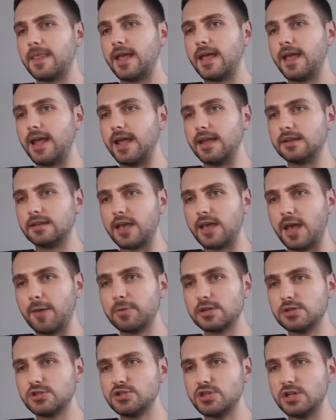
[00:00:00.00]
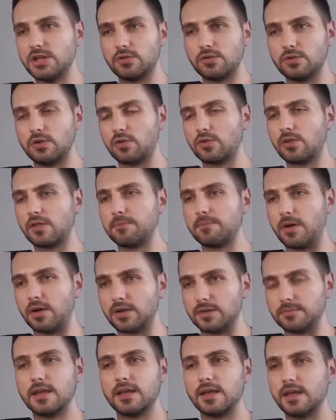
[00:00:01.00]
and capital G to go to the
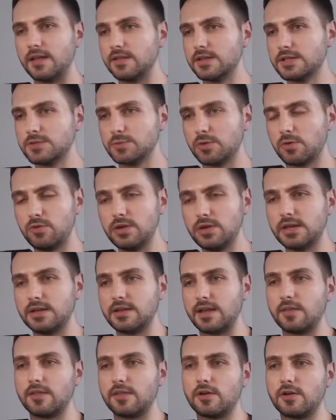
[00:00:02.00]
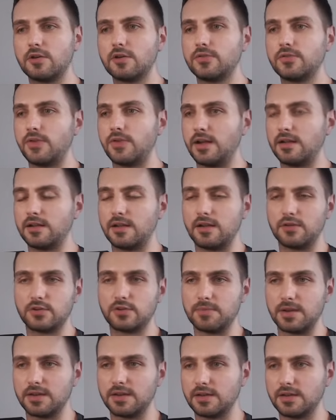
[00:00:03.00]
bottom, and this will re-indent the whole file
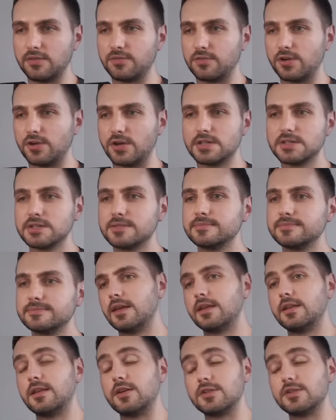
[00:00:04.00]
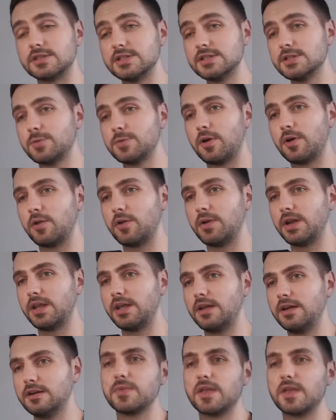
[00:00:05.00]
automatically for us. Now, since we're already
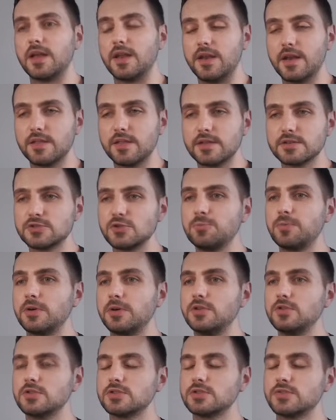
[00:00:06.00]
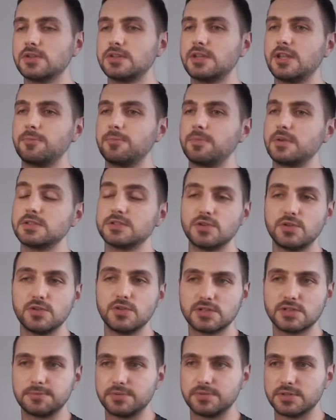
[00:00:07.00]
here, another super useful tip is to
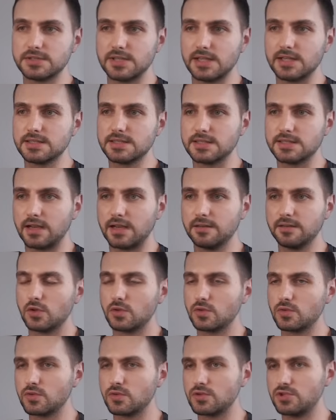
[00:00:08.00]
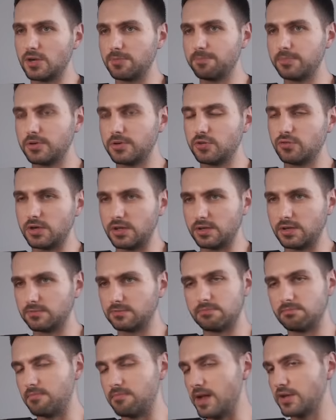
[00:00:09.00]
use the percent sign to jump
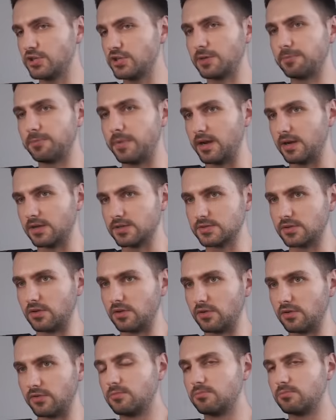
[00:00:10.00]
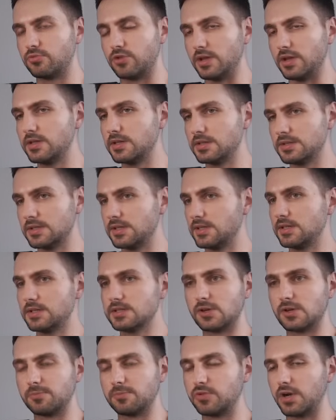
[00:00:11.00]
between matching pairs of
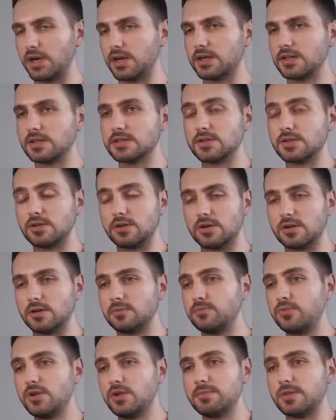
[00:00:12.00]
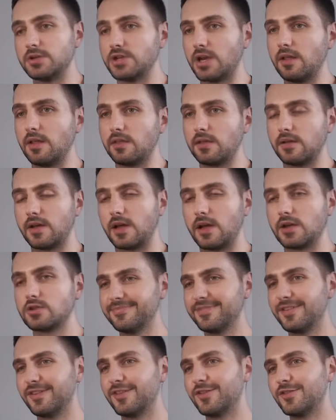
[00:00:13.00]
parentheses or brackets or pretty much anything
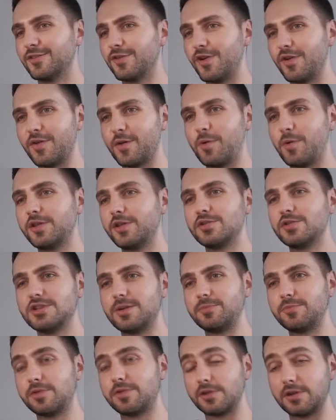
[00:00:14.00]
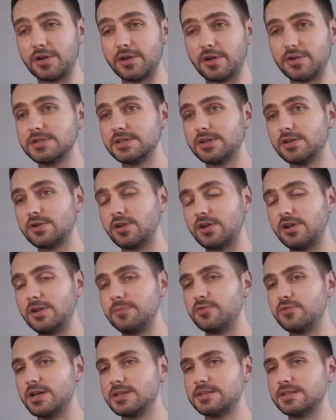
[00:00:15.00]
actually. So if I wanted to jump to the closing curly
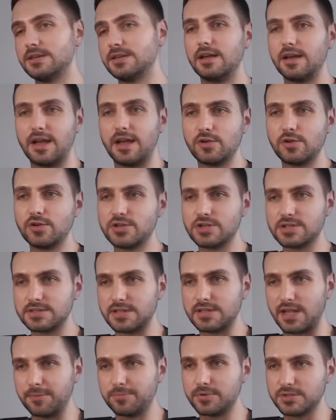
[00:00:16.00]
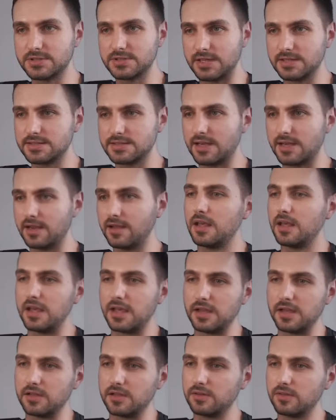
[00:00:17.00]
brace here, I could just type percent sign.
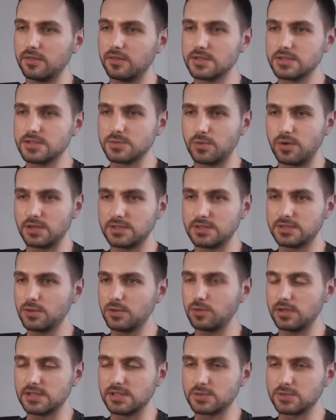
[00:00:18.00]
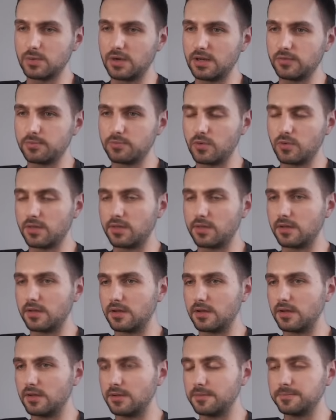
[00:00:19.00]
And this works equally as well with
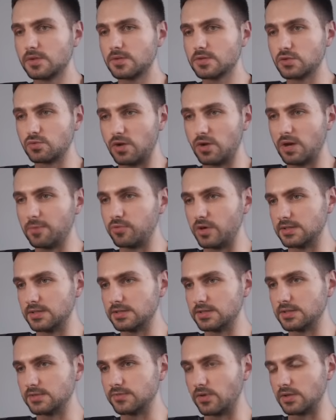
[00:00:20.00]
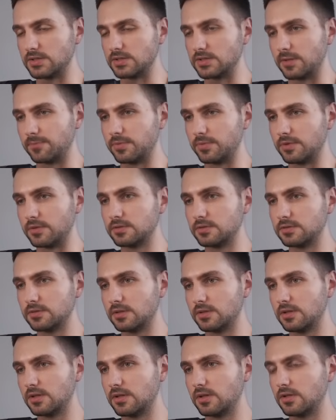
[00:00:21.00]
the um, square braces, for example.
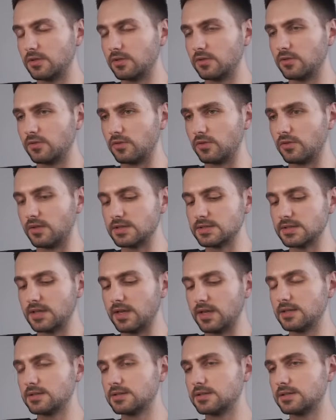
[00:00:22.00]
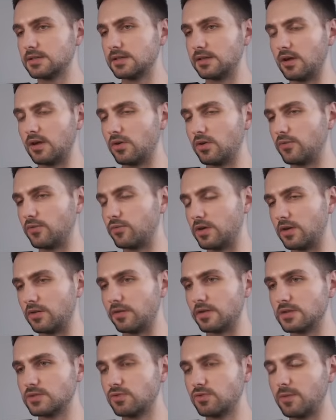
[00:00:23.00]
So in this case, now if we're on
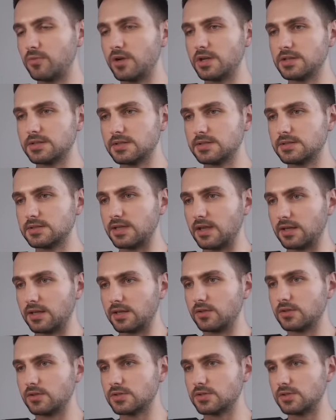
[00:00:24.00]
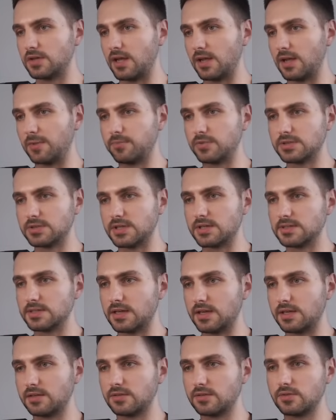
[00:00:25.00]
the square braces, I can also type percent
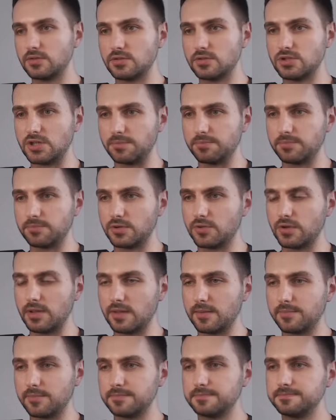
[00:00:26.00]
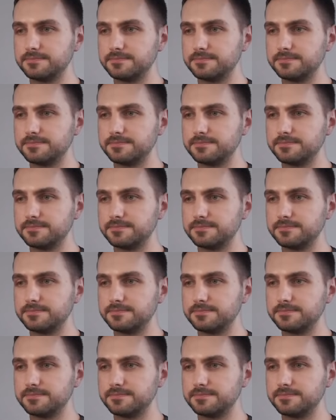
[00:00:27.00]
sign to jump between them.